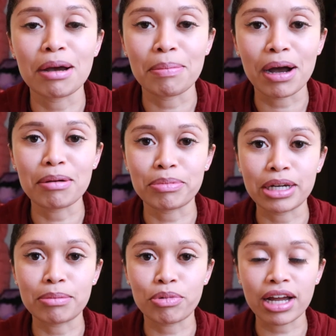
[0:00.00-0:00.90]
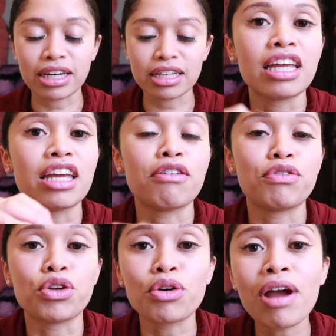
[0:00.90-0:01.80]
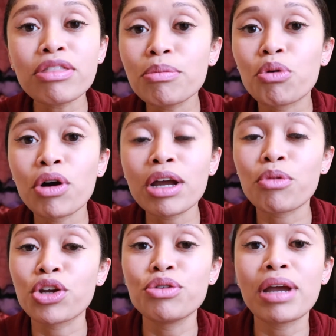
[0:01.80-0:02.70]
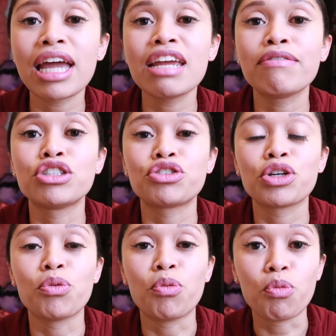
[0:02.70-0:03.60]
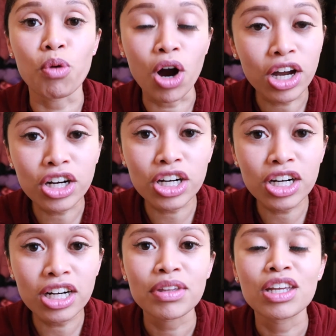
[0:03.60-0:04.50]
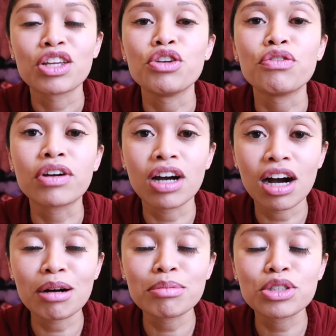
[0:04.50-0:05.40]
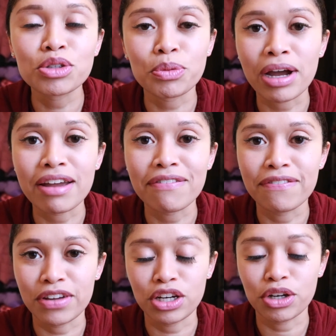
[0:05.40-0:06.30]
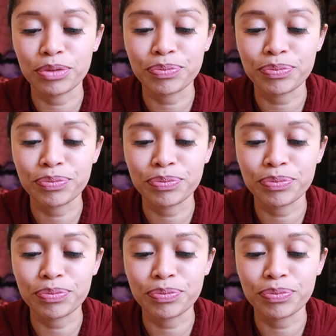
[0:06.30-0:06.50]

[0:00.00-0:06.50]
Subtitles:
about being pregnant. If you're at the point where you can't even drink water, you've come to the right video.